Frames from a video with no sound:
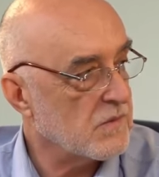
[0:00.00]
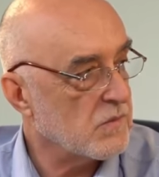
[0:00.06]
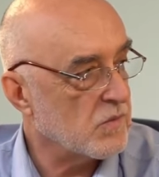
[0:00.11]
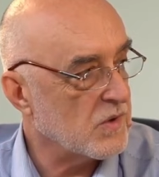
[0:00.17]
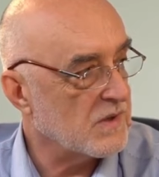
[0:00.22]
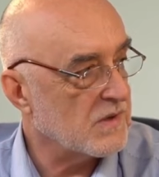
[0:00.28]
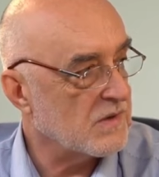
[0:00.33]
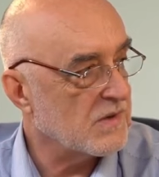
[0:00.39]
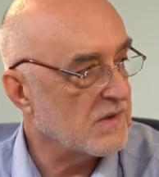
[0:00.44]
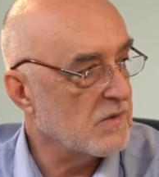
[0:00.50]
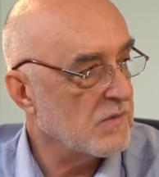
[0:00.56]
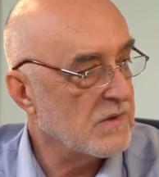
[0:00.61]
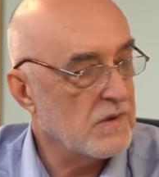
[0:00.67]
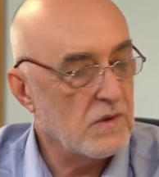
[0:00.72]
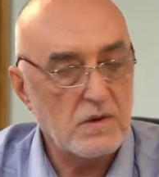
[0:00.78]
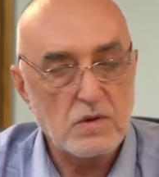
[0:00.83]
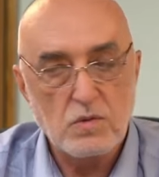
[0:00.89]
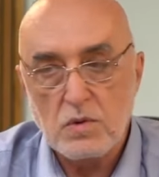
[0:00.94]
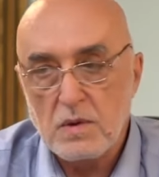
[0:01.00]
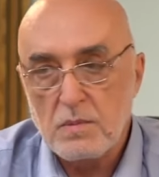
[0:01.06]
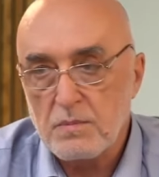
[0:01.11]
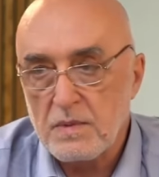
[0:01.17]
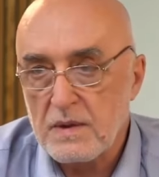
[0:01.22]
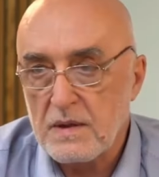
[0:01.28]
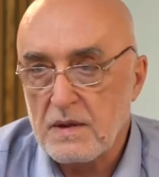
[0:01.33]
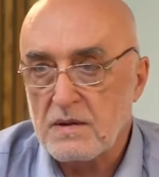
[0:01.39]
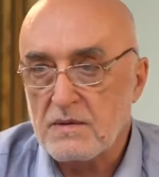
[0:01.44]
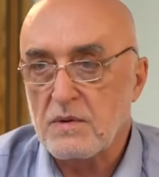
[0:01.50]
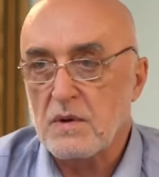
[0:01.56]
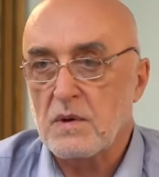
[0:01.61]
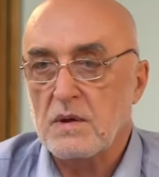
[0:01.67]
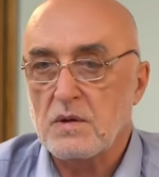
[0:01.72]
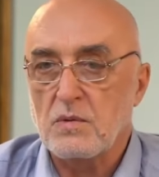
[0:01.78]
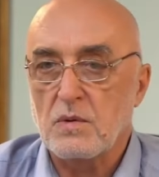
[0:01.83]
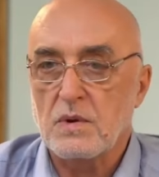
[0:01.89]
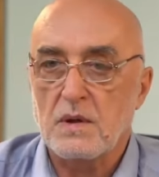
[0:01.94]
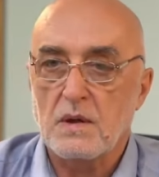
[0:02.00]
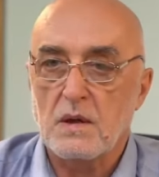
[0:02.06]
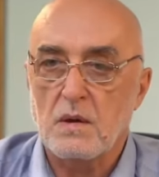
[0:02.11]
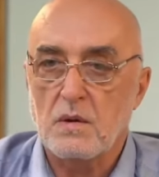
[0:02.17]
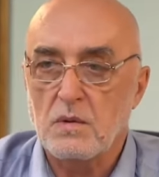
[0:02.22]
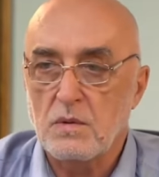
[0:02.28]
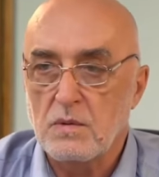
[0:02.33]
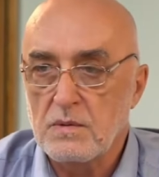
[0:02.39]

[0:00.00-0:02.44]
quite serious equipment as far as we know.